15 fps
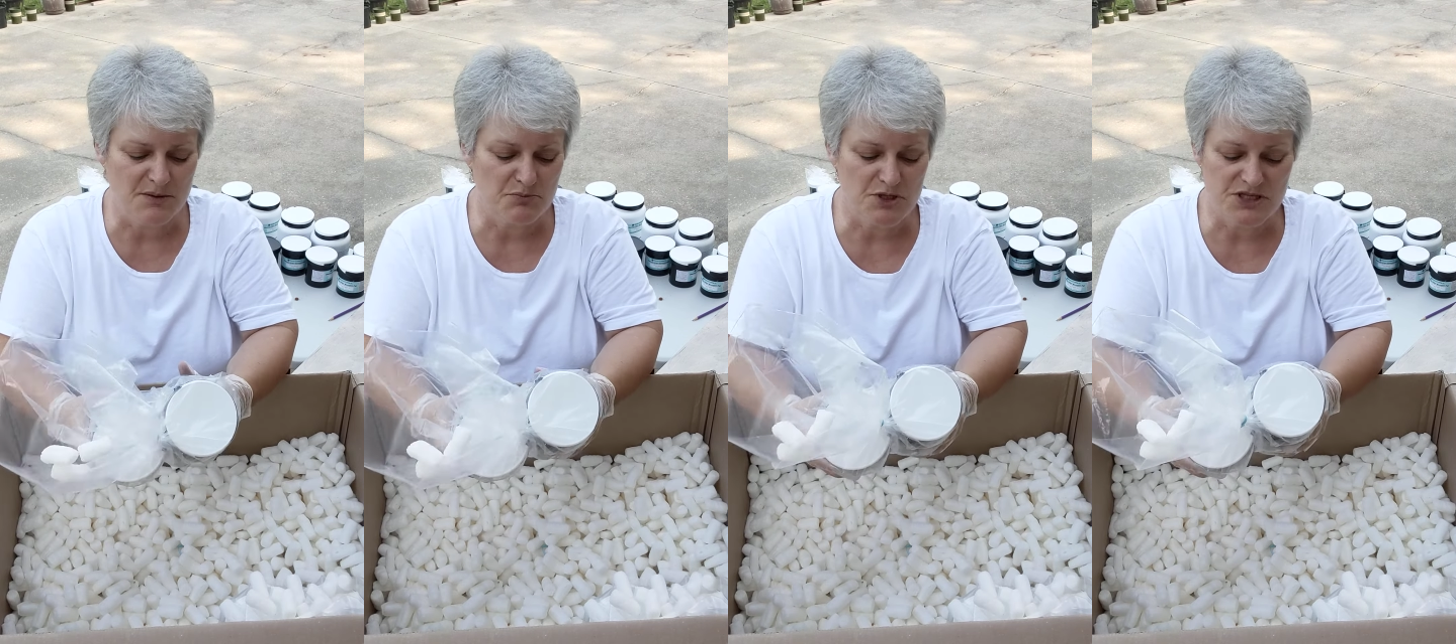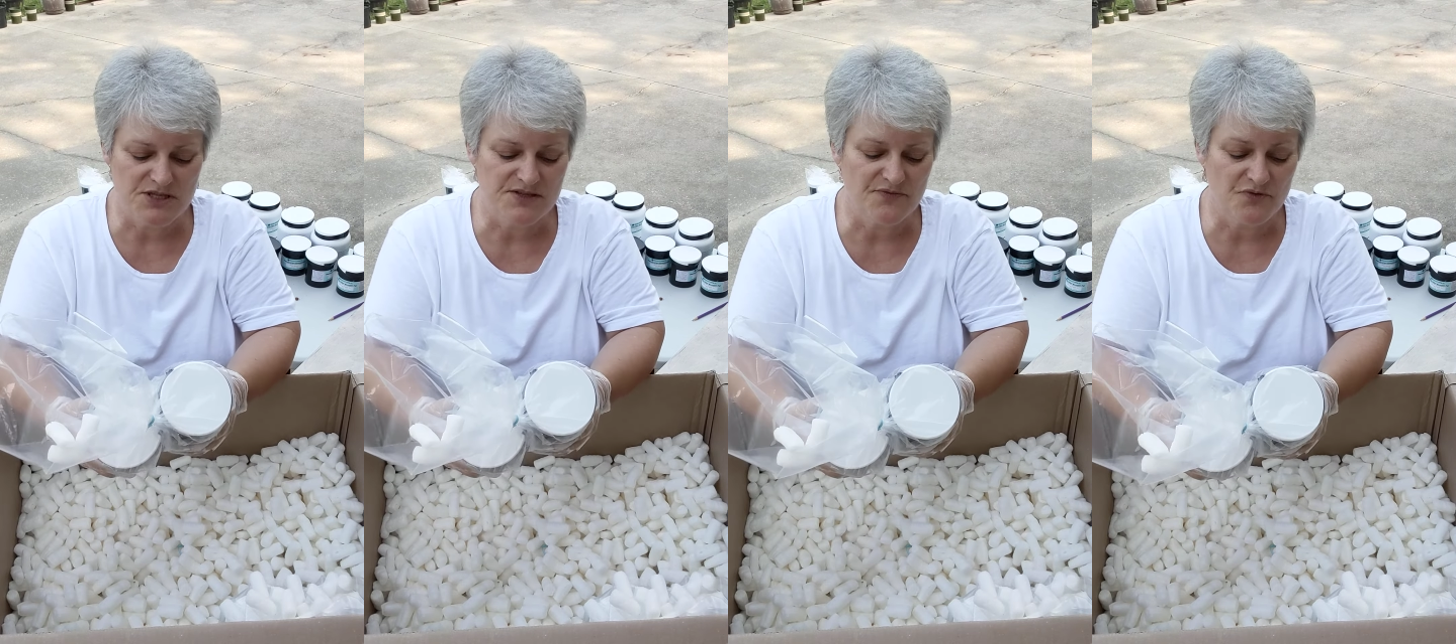I'm
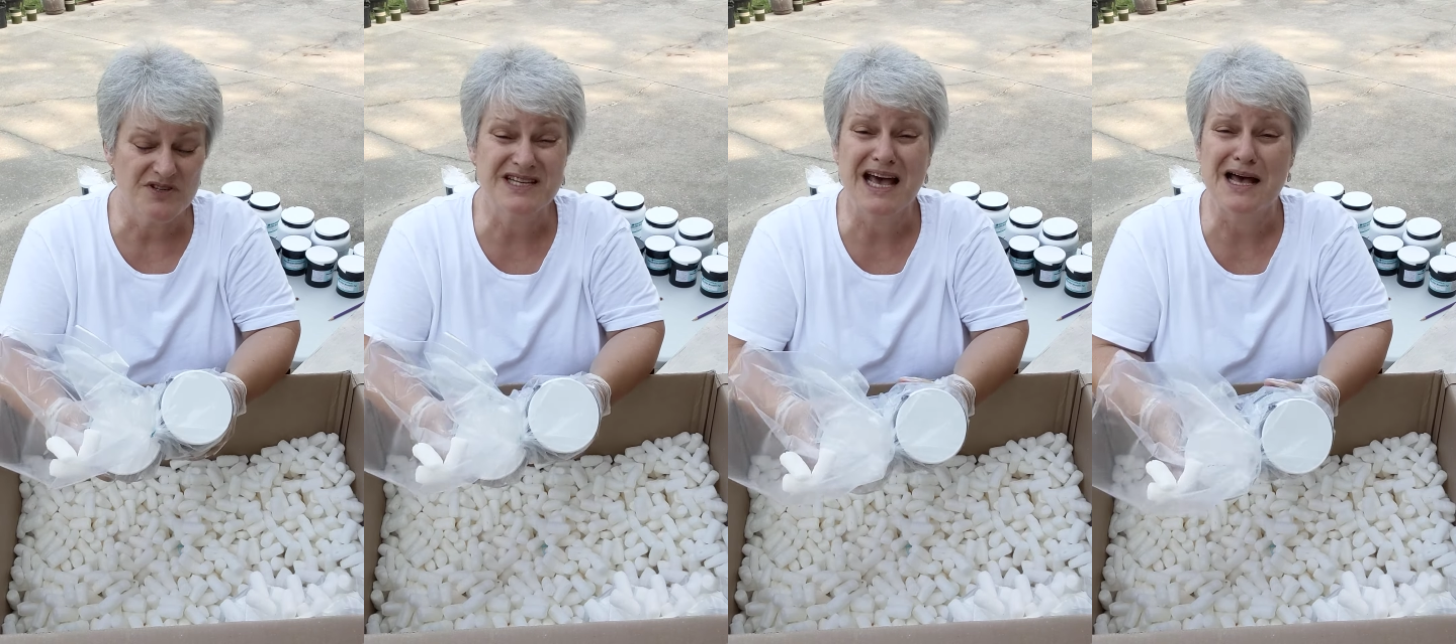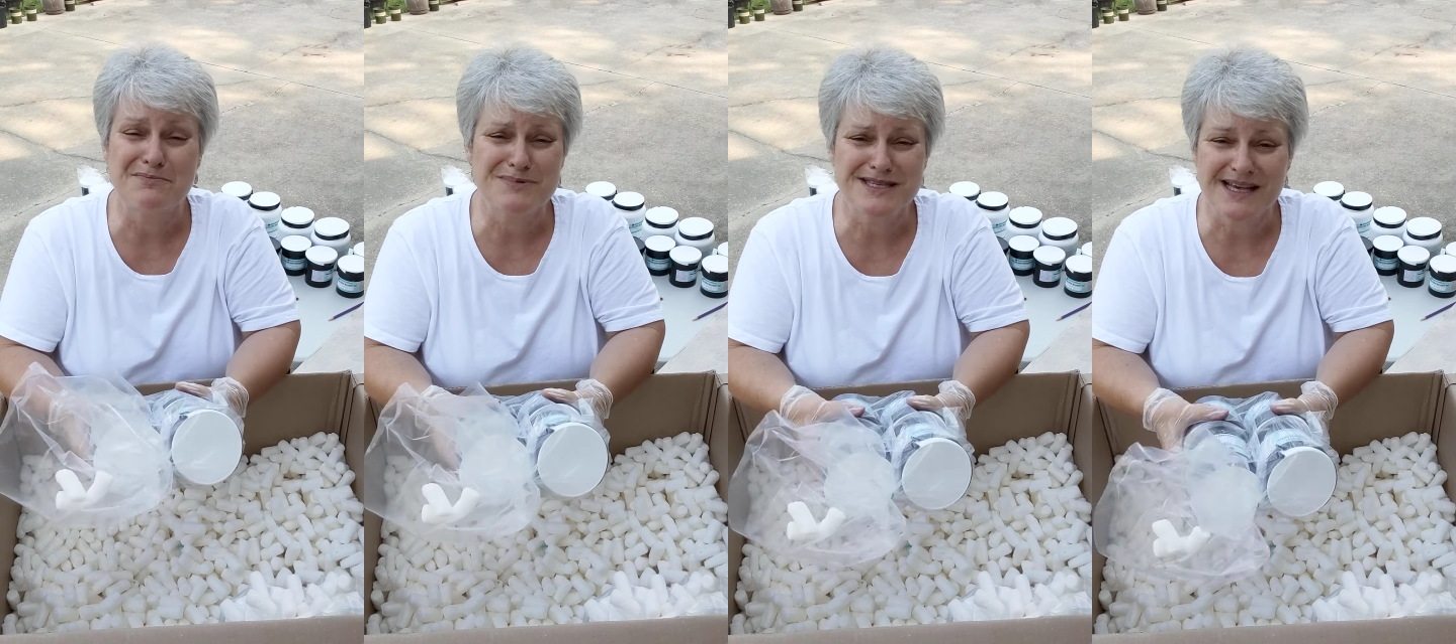just, for
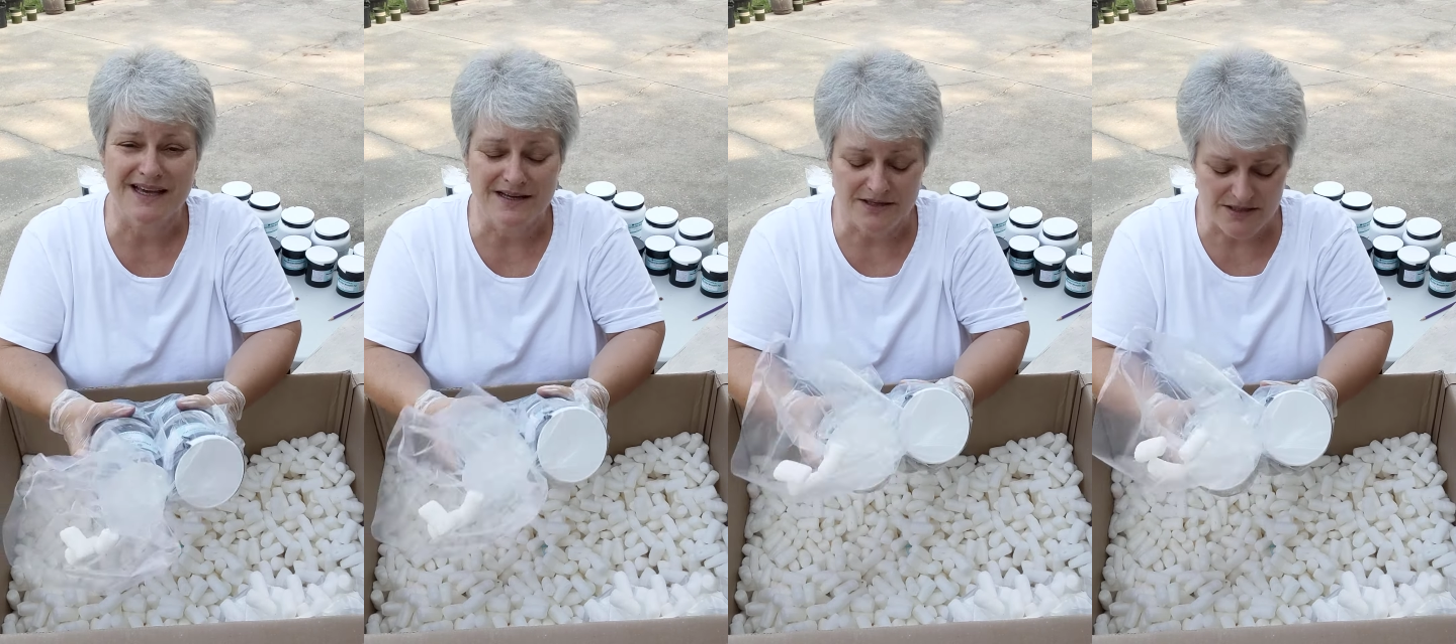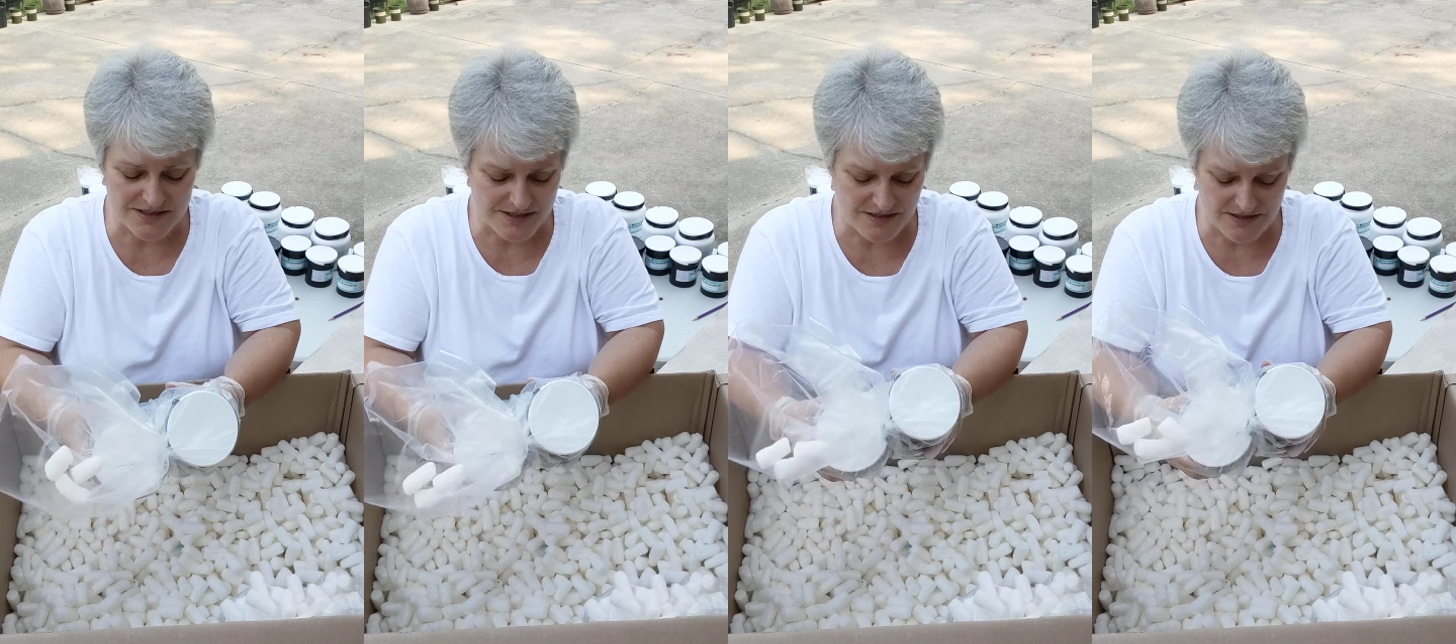time's sake,
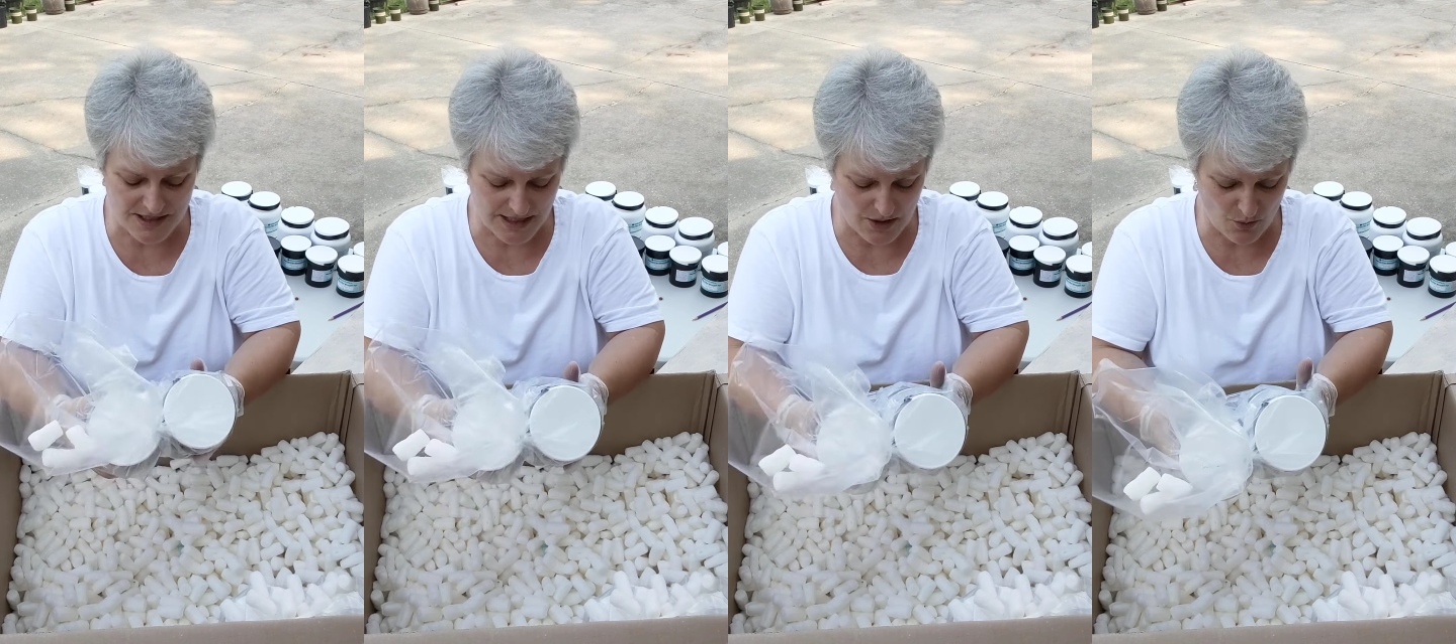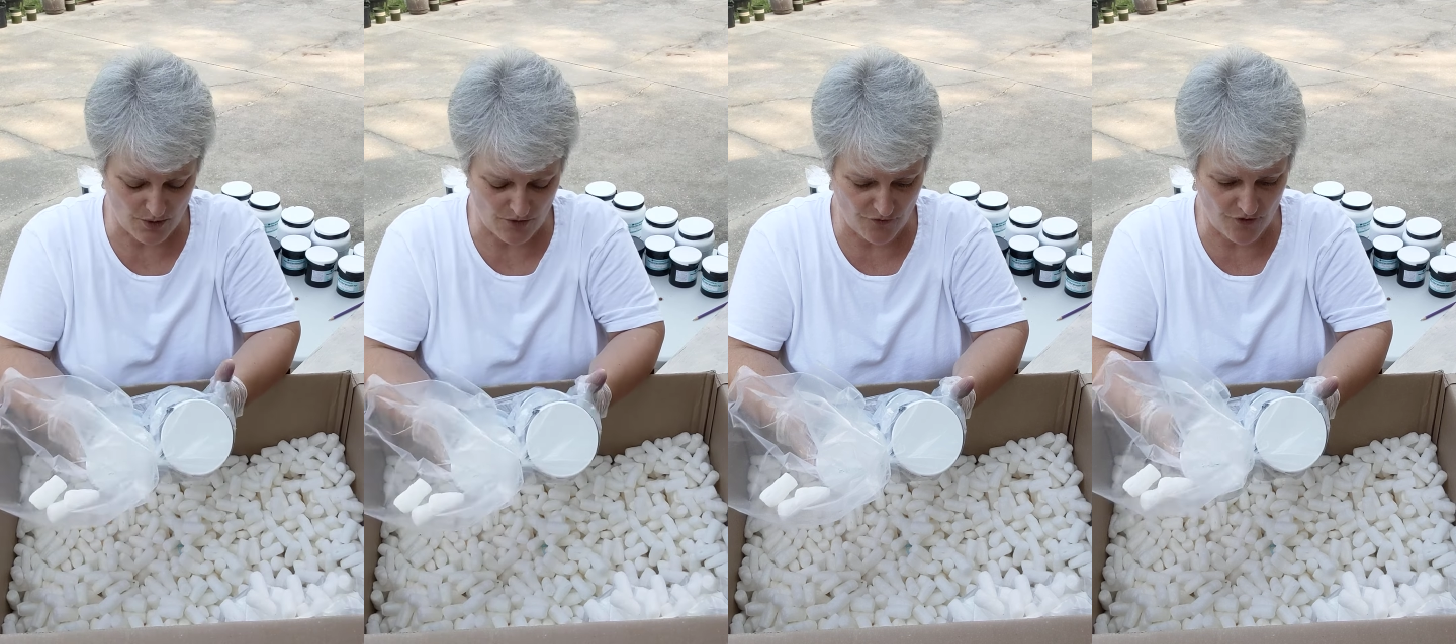just
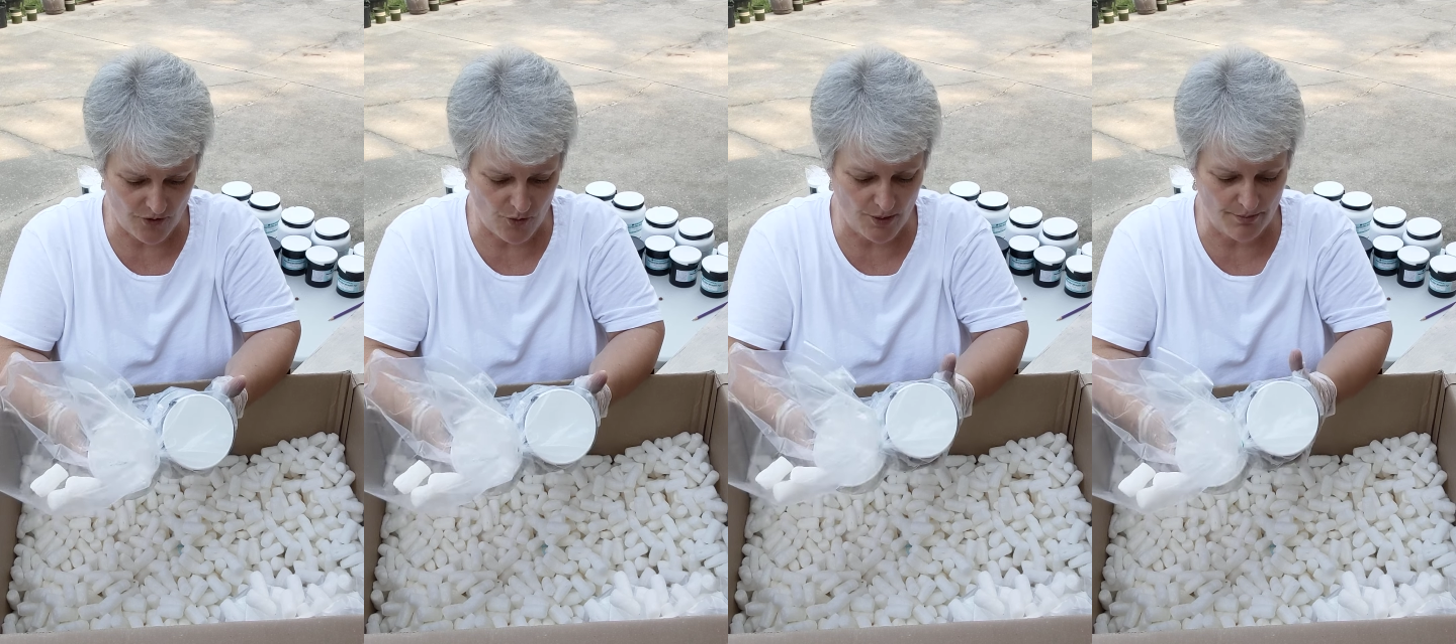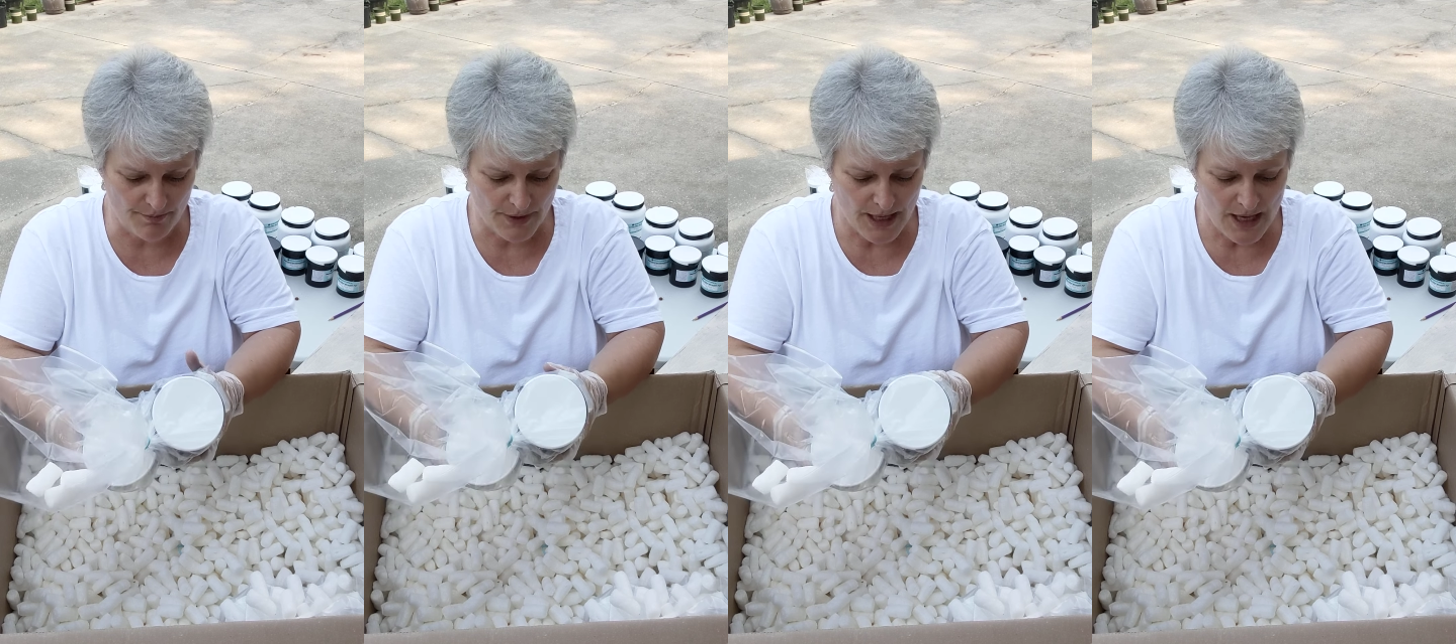going through them.